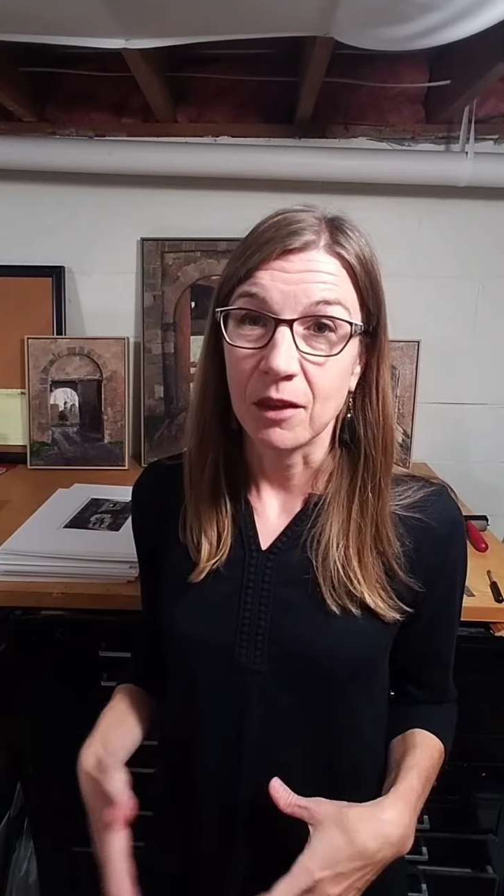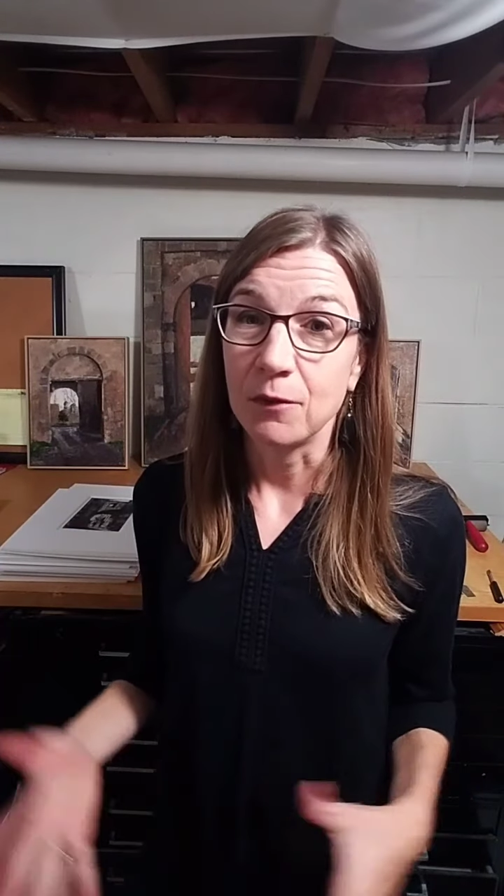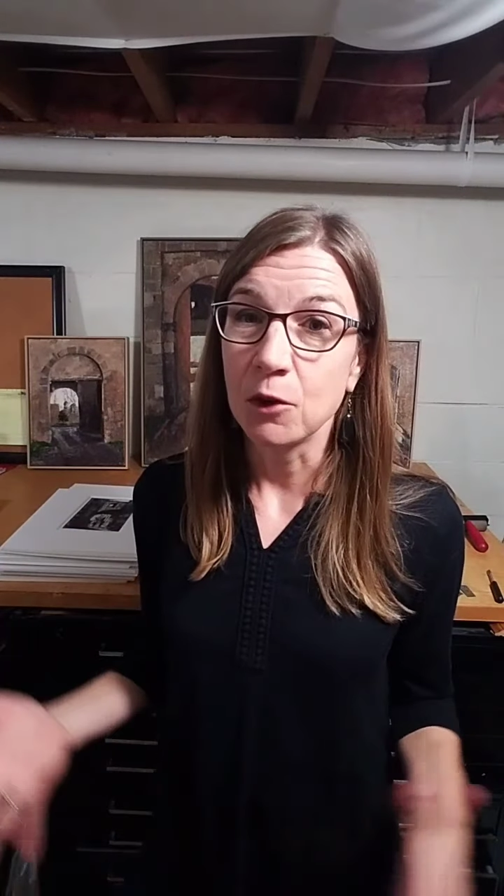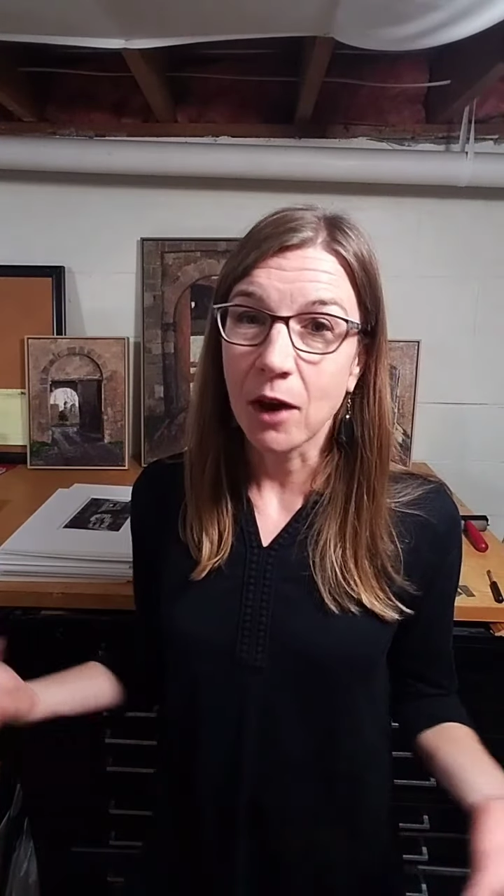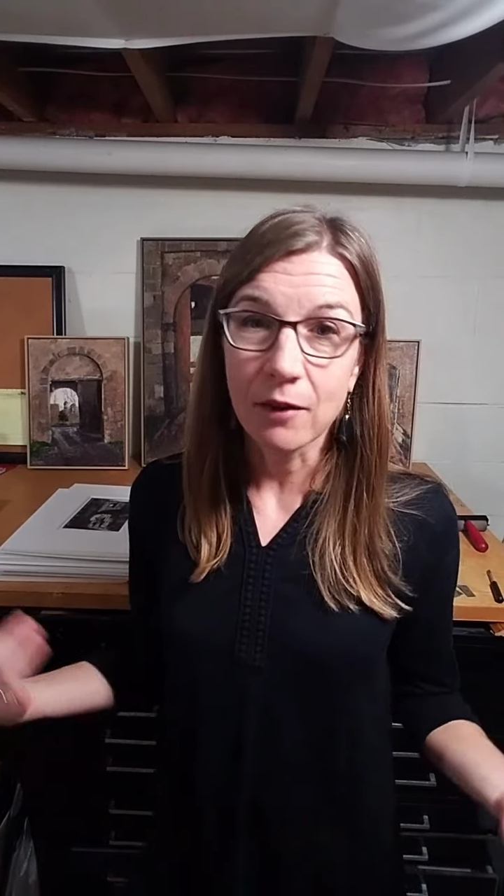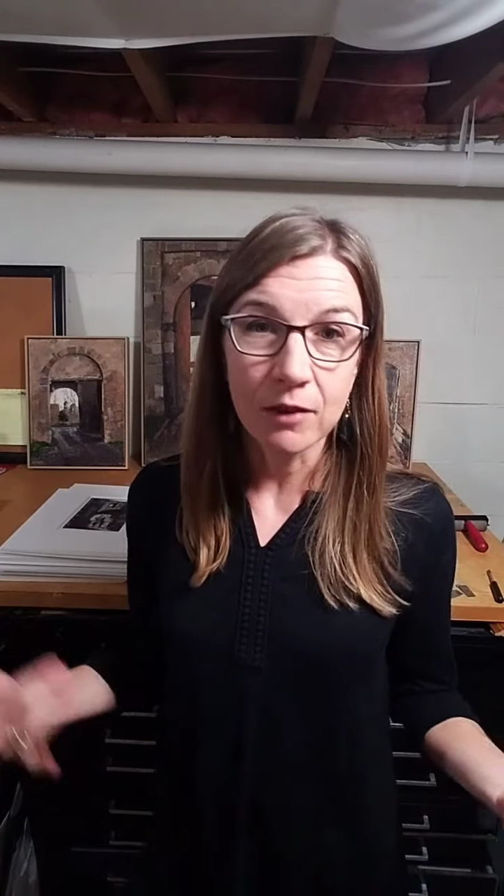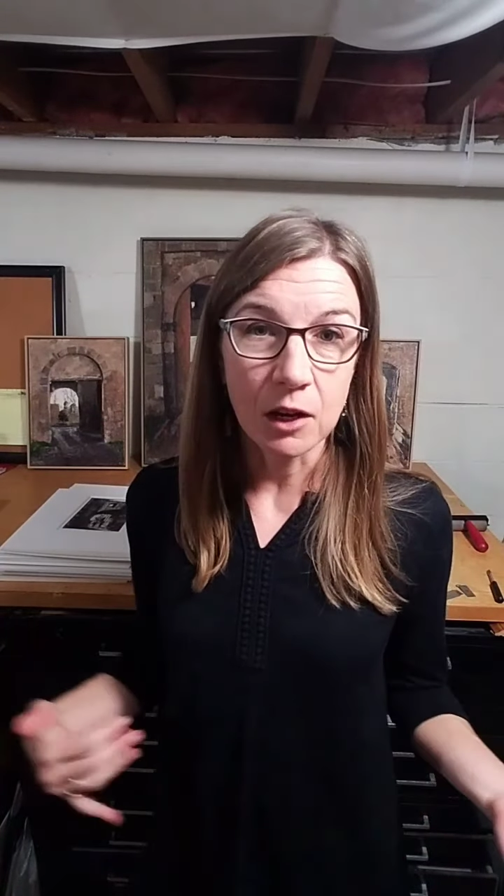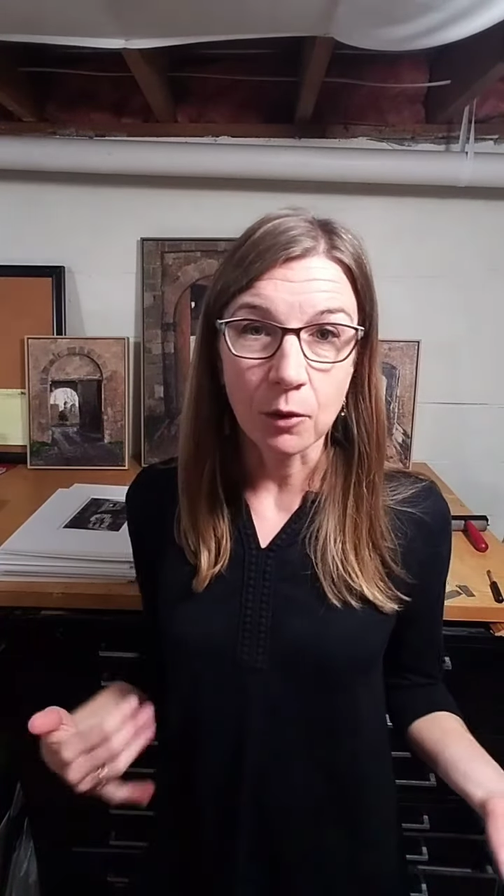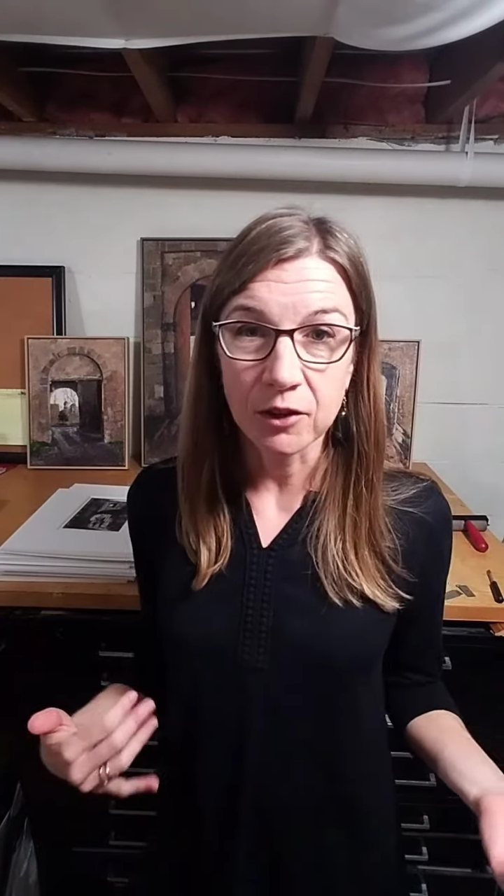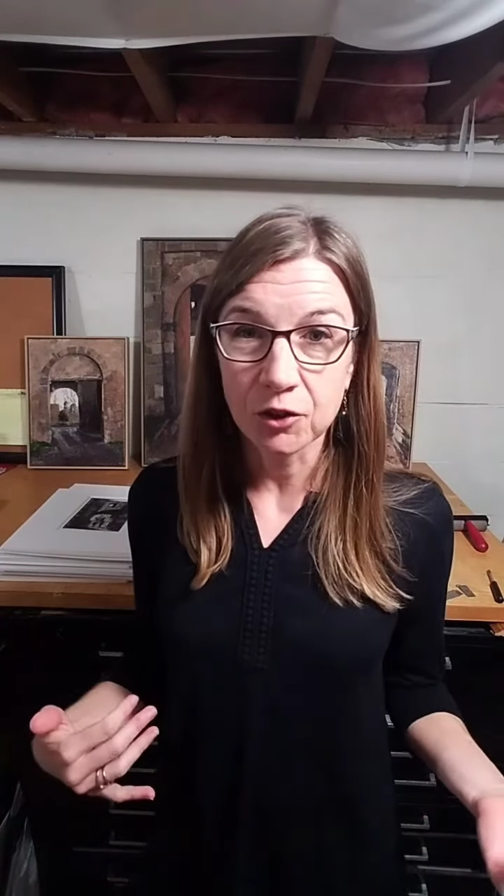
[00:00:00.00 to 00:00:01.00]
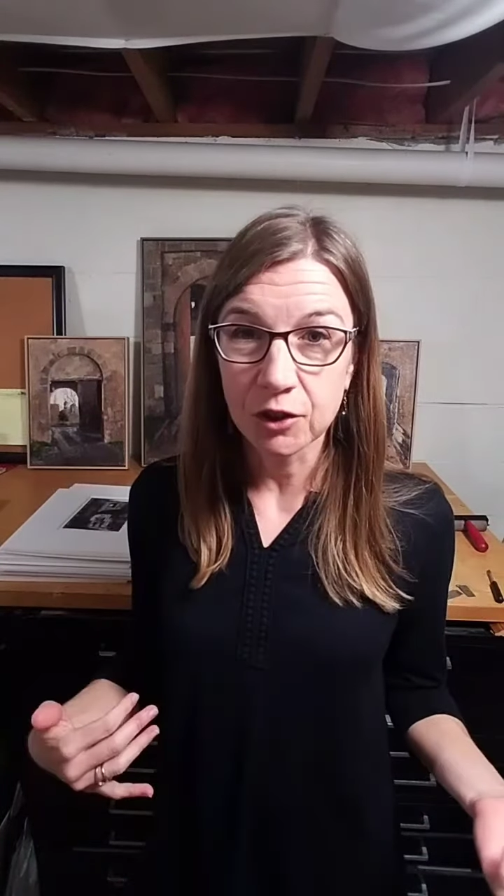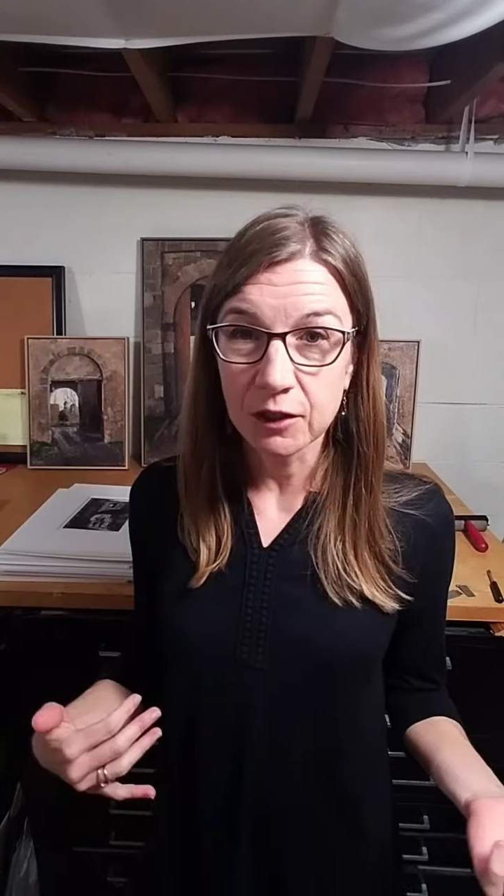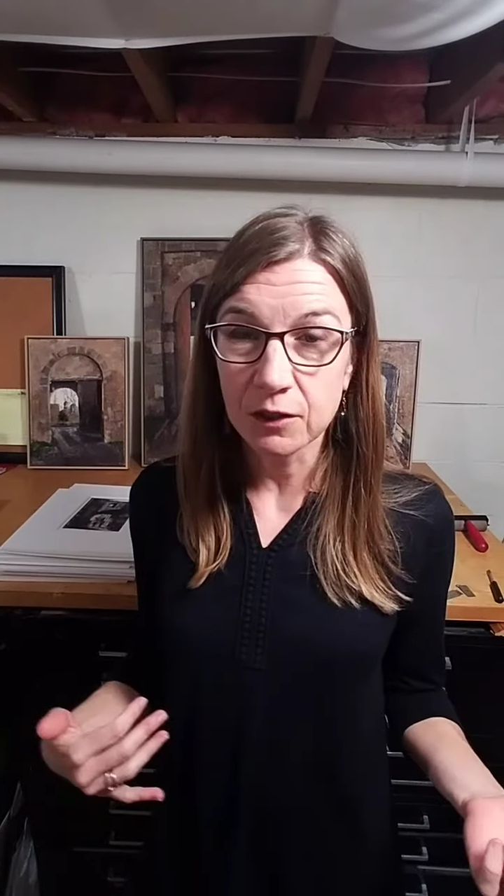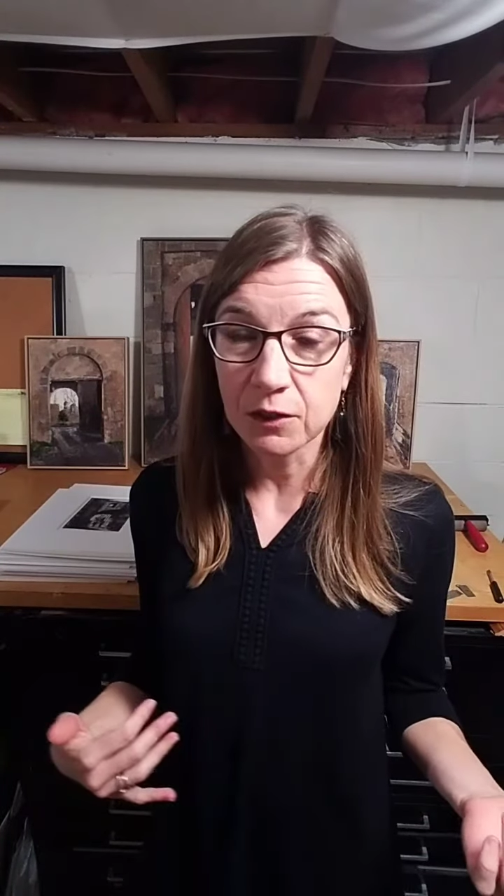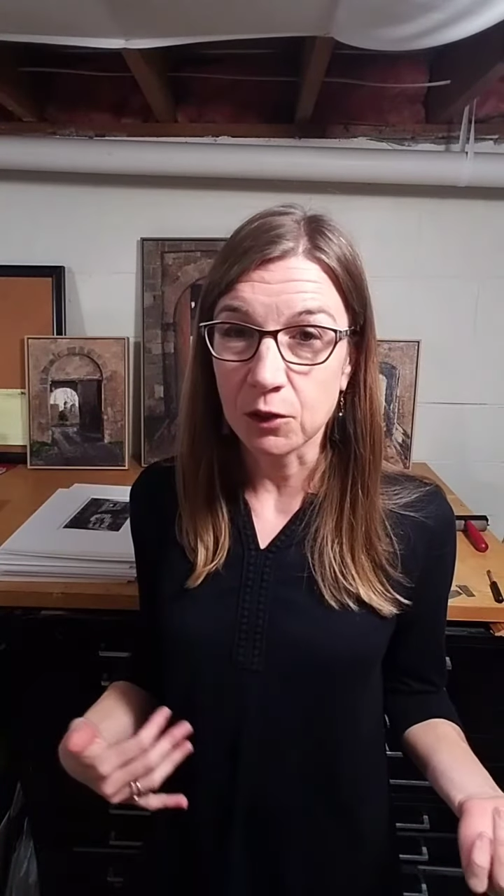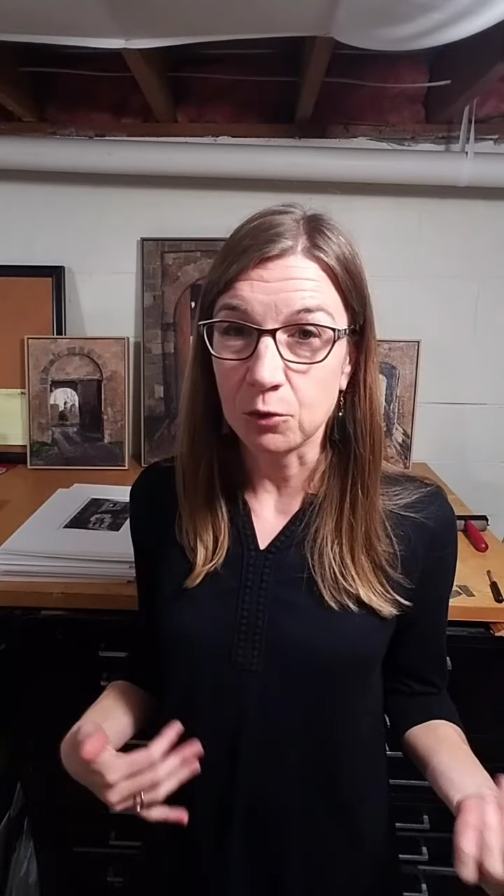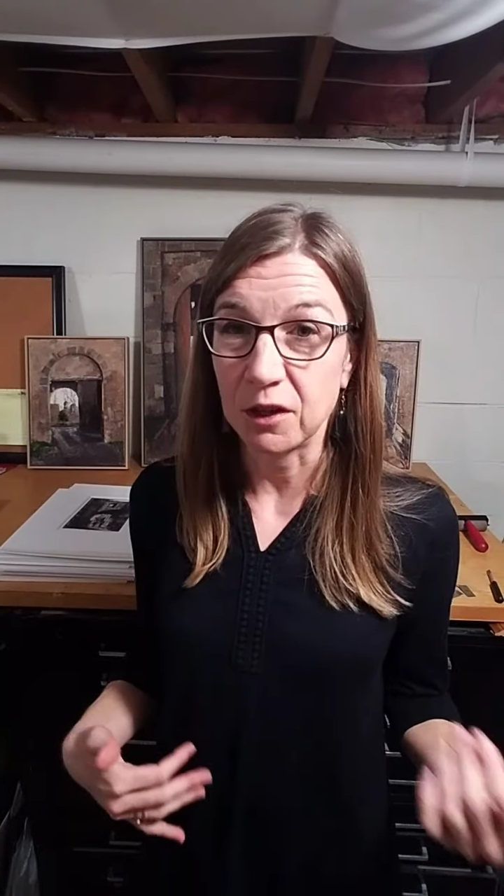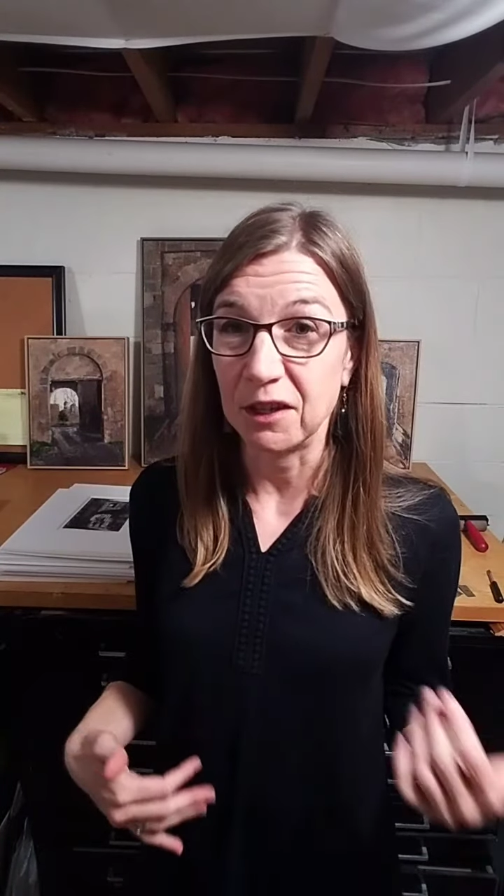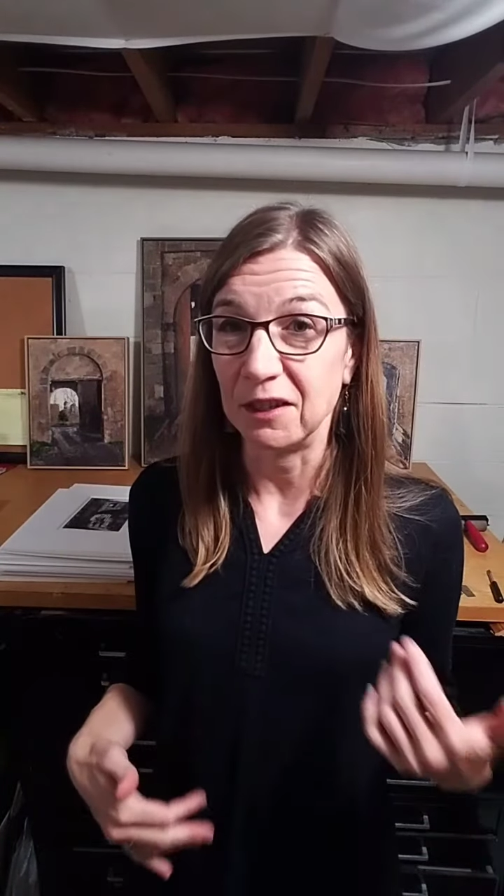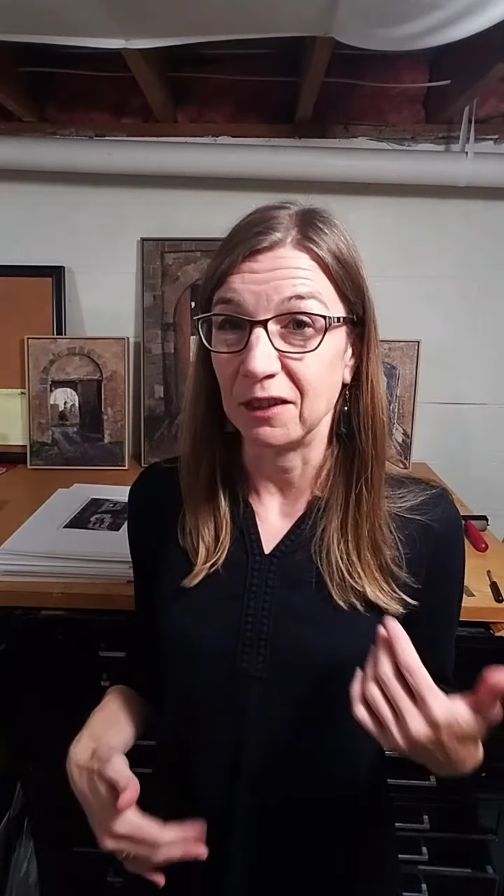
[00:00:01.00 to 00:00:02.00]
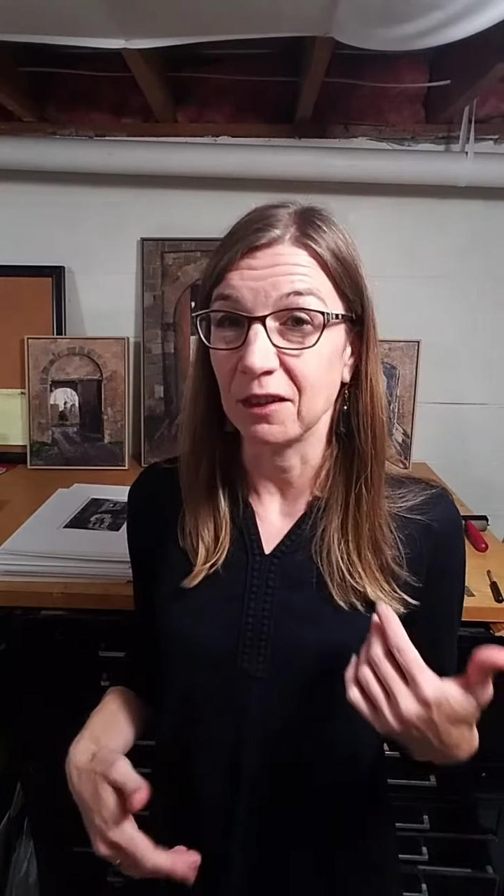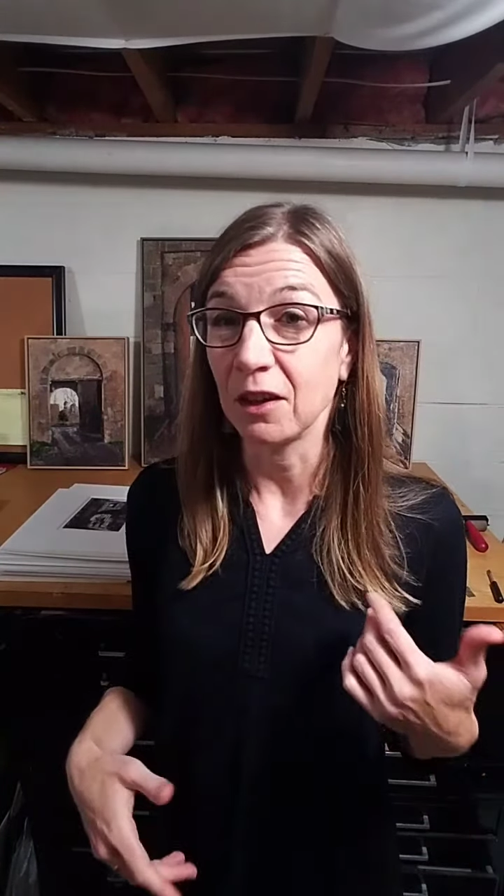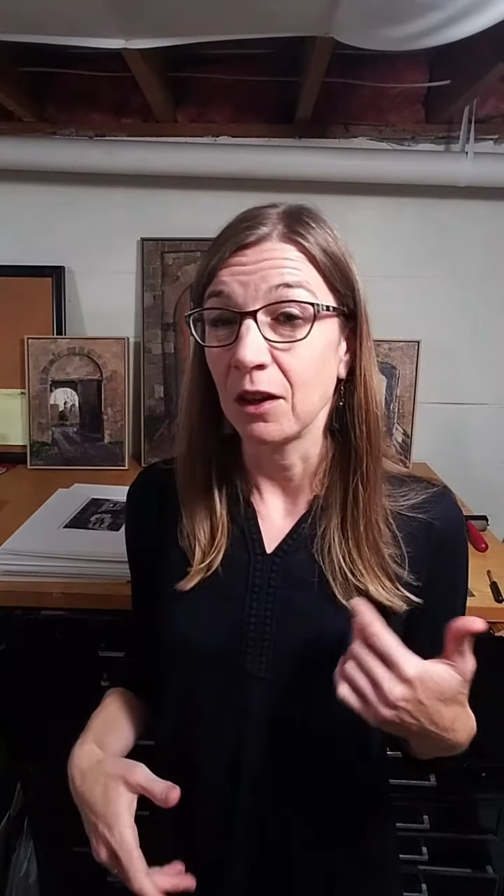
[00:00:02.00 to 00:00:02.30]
If you have any questions, you can